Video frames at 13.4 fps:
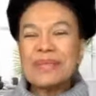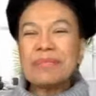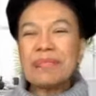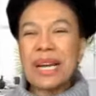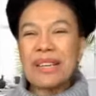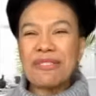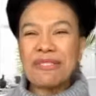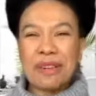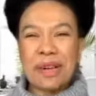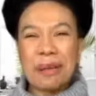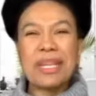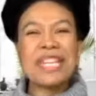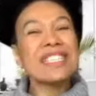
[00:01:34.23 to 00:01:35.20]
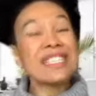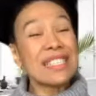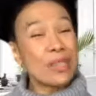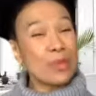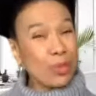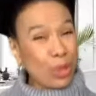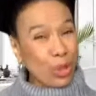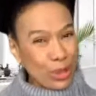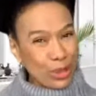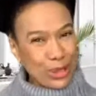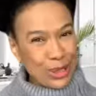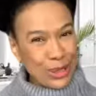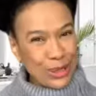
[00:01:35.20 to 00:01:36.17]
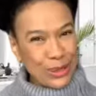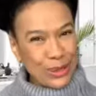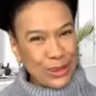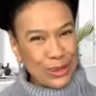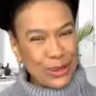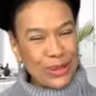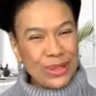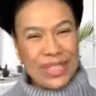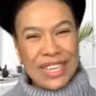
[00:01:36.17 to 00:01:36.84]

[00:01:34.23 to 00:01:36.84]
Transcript: My family is small too.